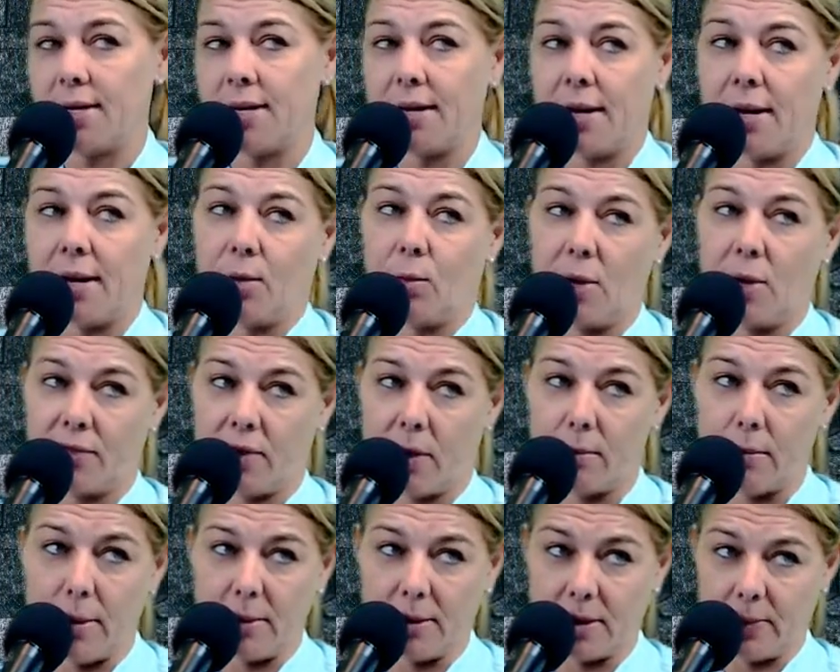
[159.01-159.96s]
and had a ref
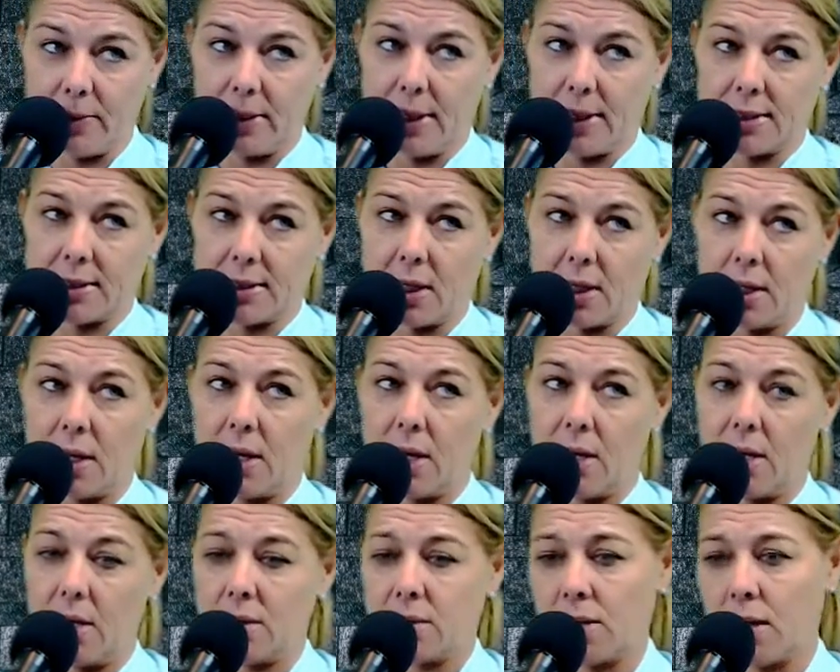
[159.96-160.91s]
come up to me last
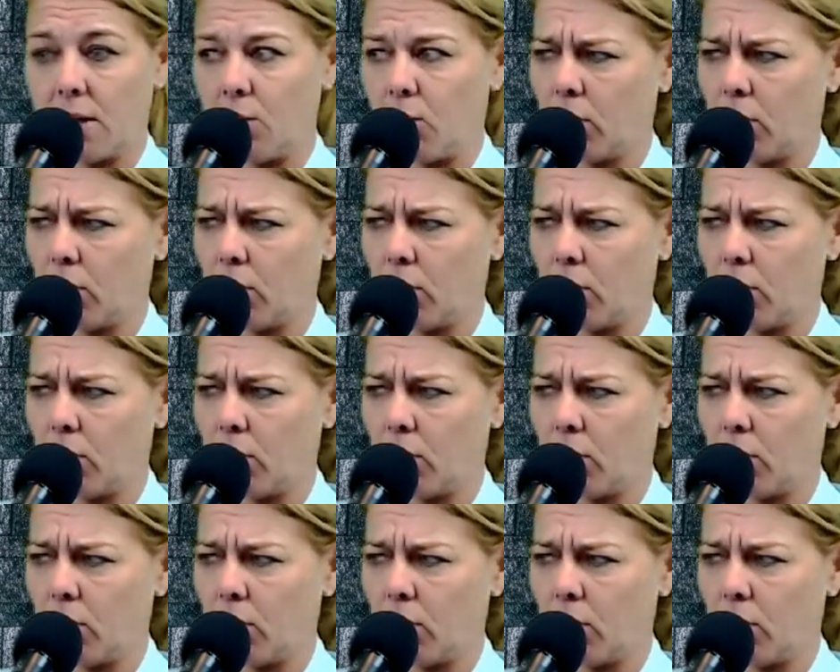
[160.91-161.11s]
Sunday and said,